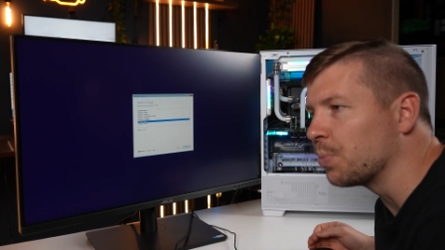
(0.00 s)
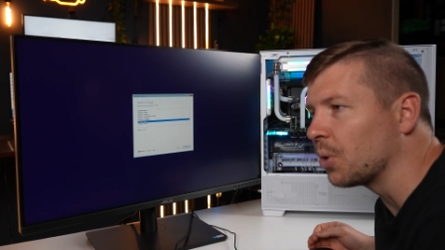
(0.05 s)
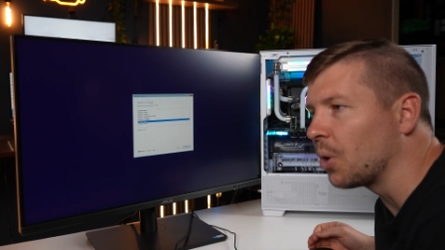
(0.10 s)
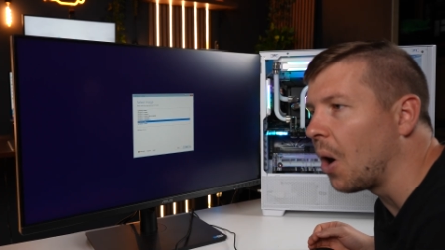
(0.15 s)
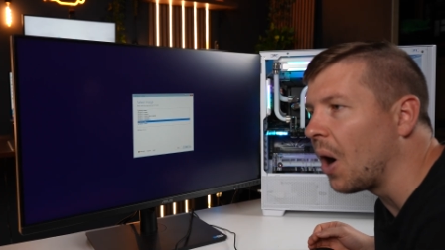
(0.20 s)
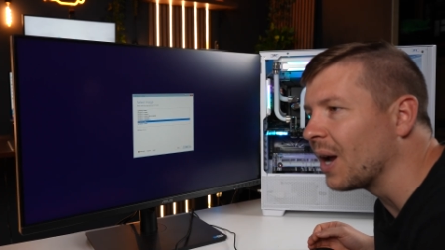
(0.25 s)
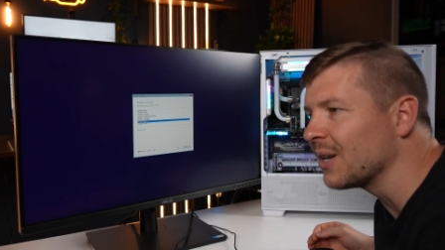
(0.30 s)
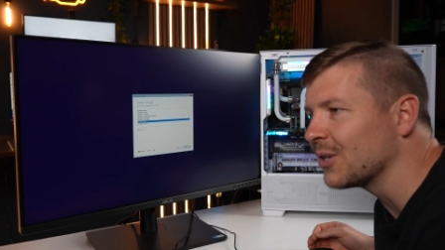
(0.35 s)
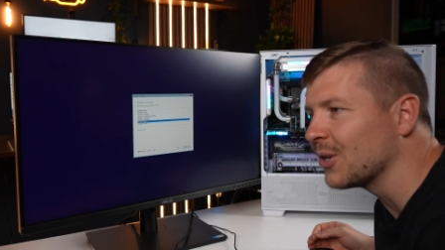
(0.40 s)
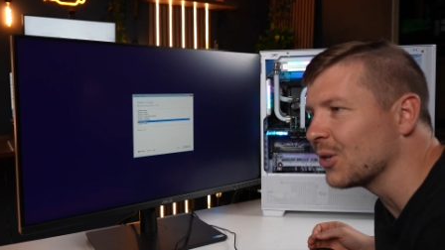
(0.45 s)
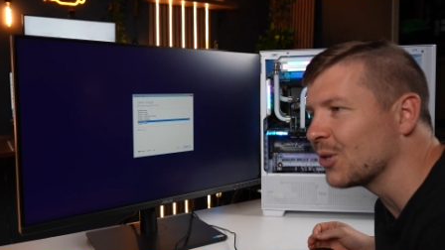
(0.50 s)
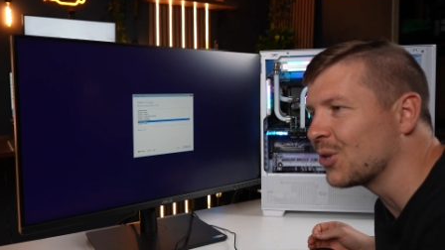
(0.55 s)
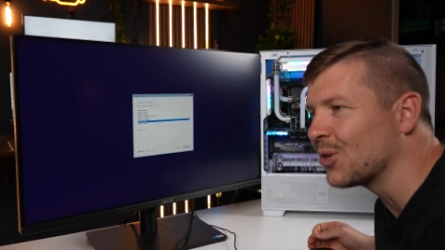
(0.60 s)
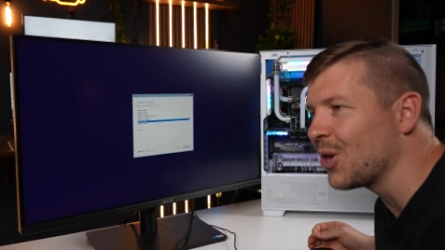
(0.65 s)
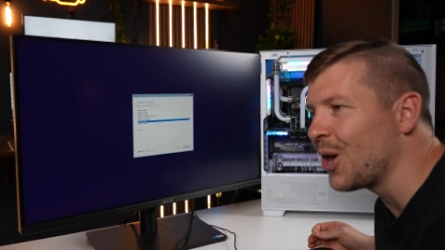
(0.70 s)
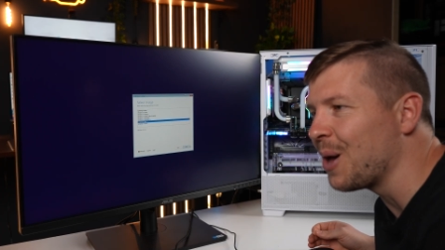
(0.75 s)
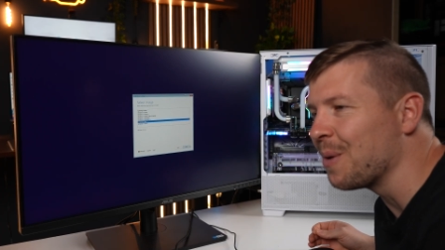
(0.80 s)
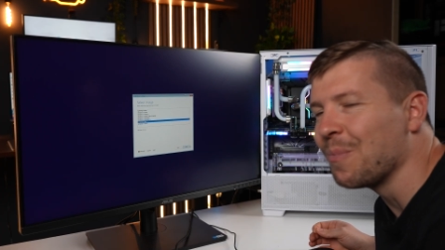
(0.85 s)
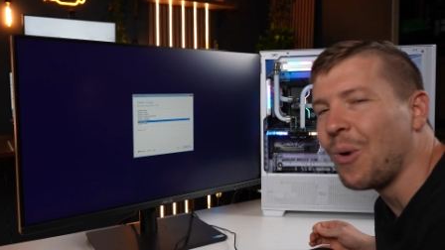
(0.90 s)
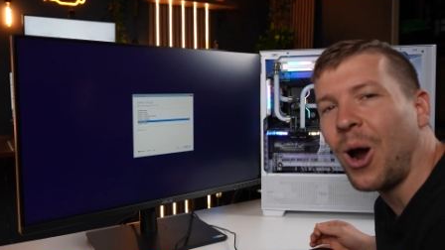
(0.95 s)
prices
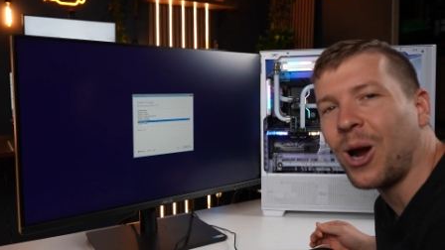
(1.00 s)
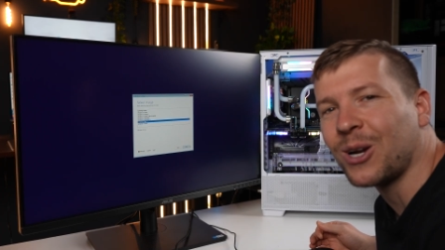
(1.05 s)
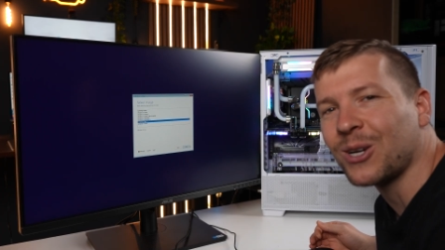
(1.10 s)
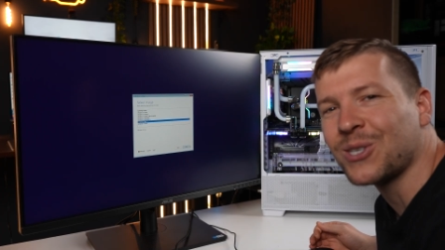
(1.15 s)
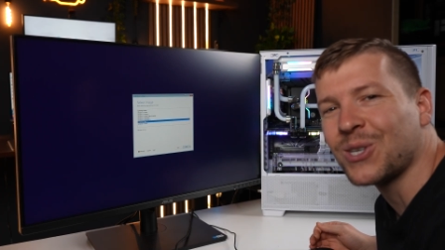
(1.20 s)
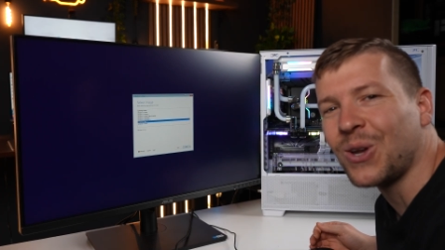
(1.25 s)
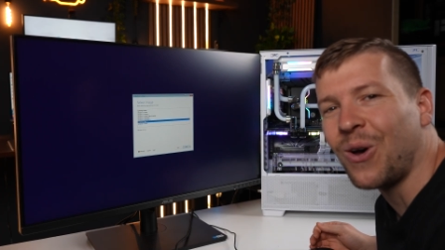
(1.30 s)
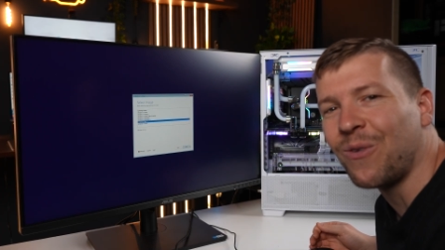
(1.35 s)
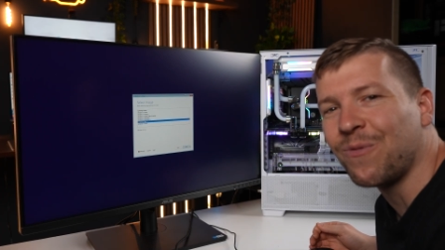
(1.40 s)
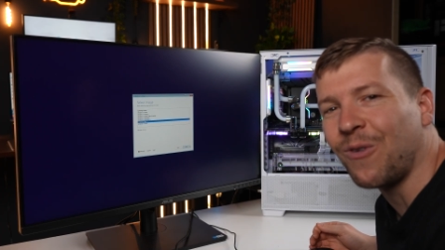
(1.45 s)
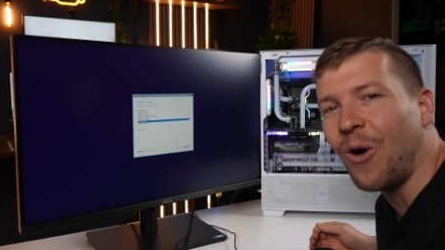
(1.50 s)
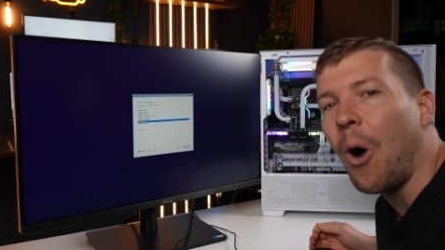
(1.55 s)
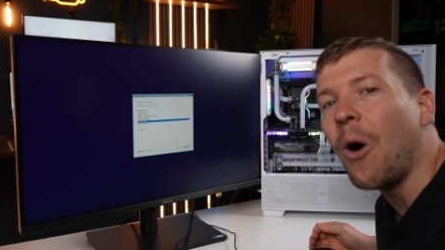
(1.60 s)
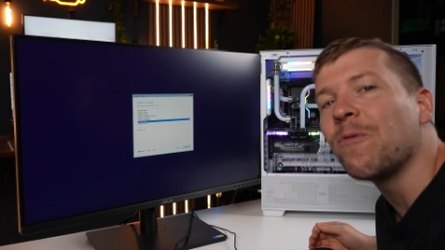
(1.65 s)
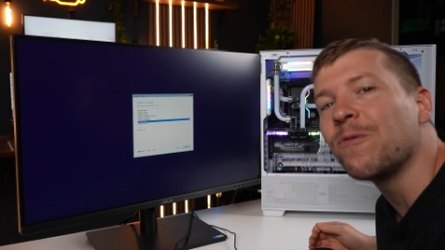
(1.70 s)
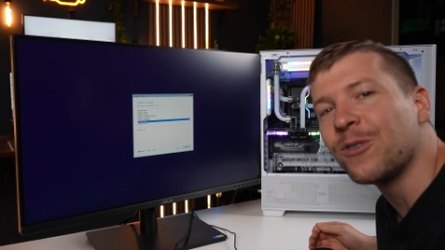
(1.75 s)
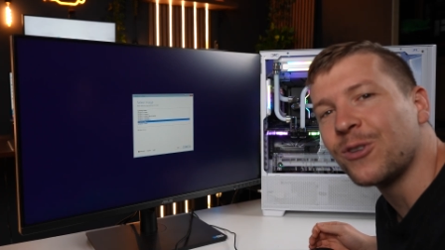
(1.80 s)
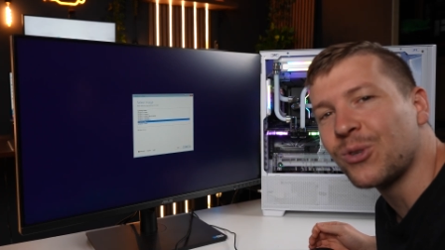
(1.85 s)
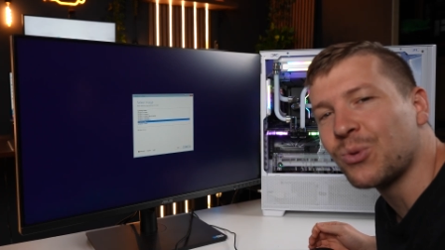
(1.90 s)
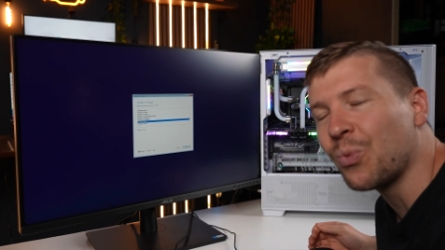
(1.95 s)
that Microsoft
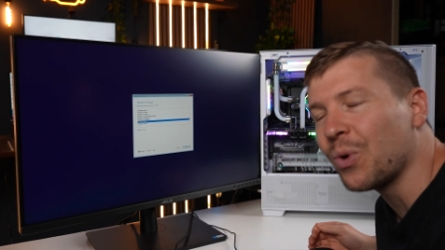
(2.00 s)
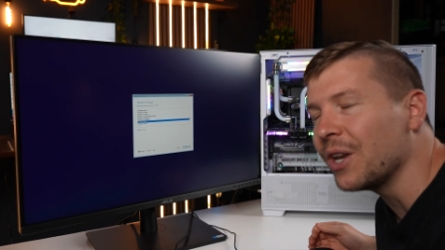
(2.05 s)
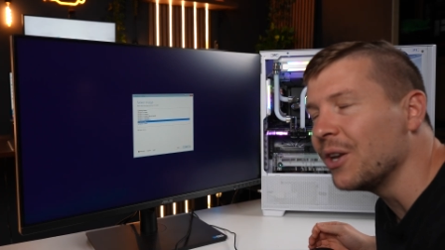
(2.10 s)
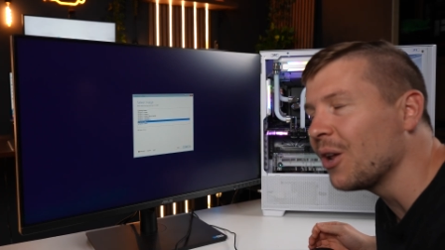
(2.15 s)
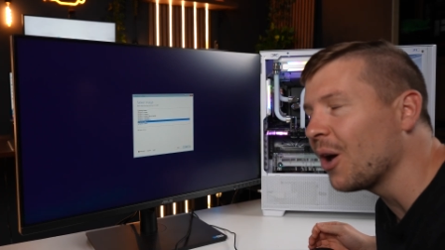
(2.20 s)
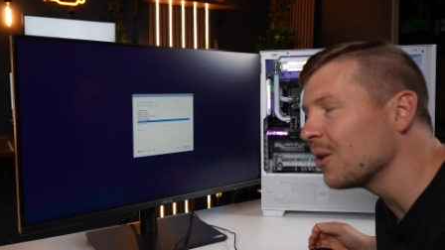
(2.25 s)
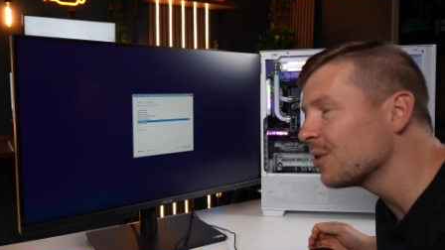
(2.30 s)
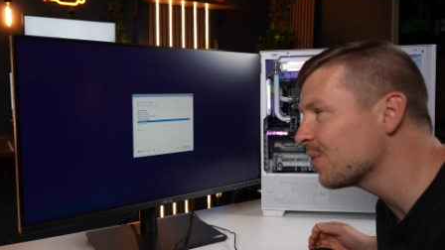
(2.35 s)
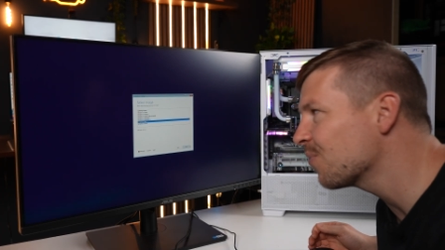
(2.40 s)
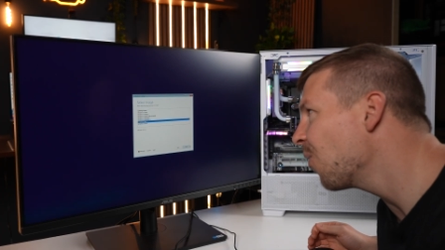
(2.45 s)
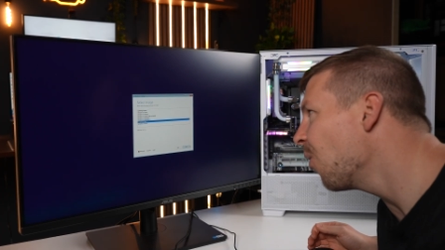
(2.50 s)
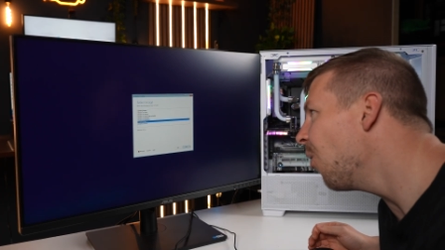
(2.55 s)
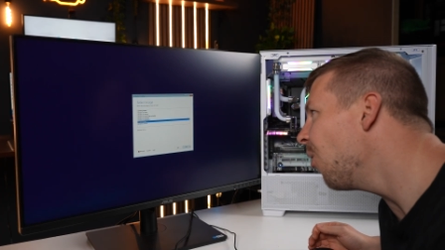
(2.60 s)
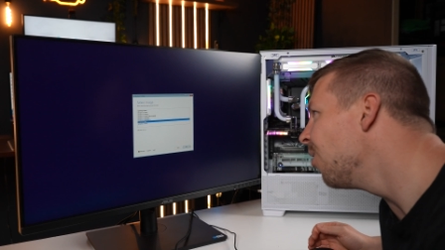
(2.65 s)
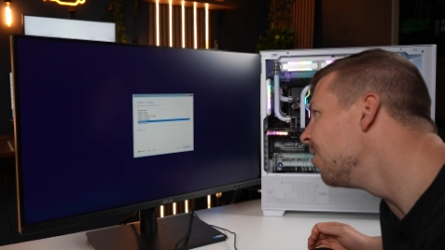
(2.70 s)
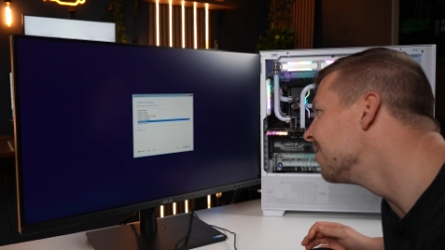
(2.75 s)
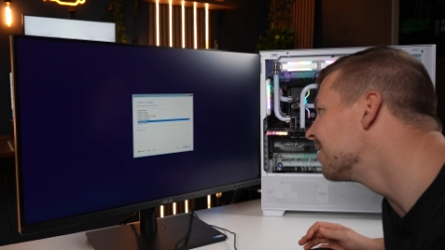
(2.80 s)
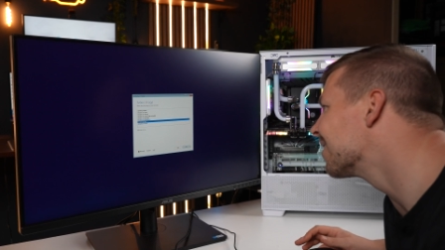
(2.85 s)
offers Windows for.